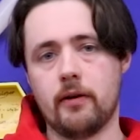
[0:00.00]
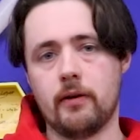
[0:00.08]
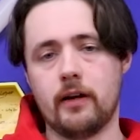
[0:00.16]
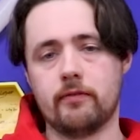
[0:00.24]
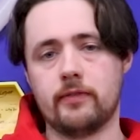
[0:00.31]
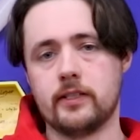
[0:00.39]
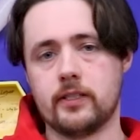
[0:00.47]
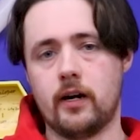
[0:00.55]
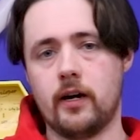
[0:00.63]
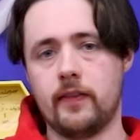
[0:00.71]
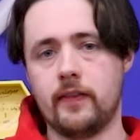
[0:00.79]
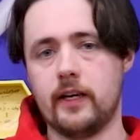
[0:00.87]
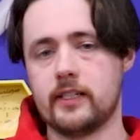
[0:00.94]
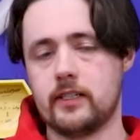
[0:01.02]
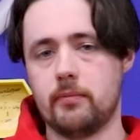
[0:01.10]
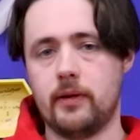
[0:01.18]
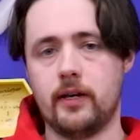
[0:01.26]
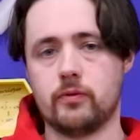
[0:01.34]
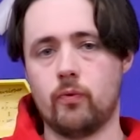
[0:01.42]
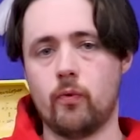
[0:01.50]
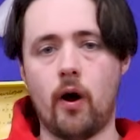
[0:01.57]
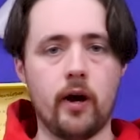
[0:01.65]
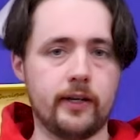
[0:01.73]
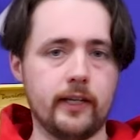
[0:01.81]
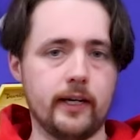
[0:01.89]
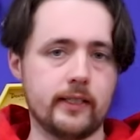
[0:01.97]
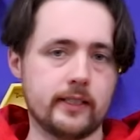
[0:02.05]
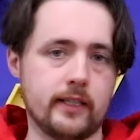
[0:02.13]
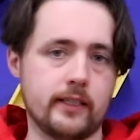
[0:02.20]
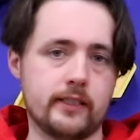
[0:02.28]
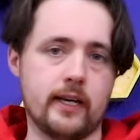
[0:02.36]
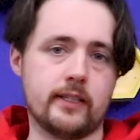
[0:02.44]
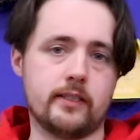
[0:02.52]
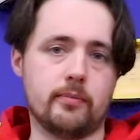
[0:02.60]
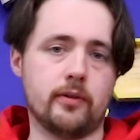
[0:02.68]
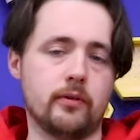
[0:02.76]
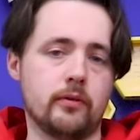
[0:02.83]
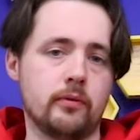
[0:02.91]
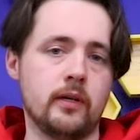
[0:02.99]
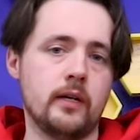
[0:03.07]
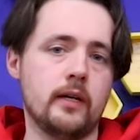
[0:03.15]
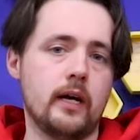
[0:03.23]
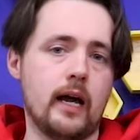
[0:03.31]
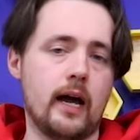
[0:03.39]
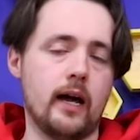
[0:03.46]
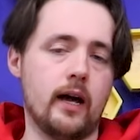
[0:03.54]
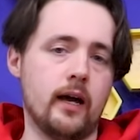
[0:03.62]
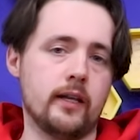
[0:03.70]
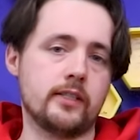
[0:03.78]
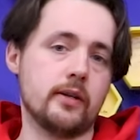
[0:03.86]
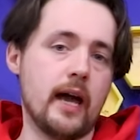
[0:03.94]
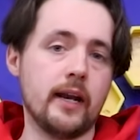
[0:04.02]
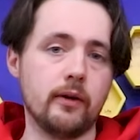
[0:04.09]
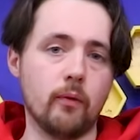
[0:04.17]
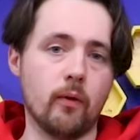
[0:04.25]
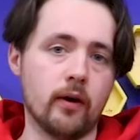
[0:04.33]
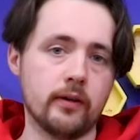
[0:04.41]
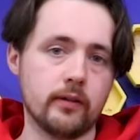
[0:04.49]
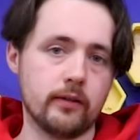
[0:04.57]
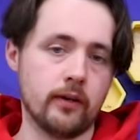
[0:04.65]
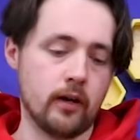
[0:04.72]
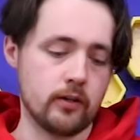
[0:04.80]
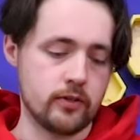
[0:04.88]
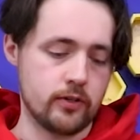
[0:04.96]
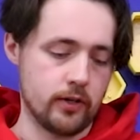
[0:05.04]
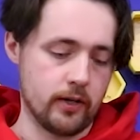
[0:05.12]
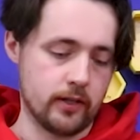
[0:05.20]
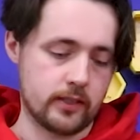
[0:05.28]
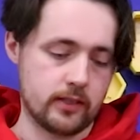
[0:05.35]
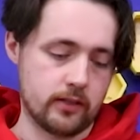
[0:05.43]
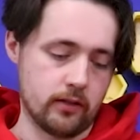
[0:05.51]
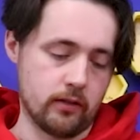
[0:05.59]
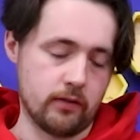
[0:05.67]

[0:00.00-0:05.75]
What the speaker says: have designed this to be as widely accessible to anyone, not just sort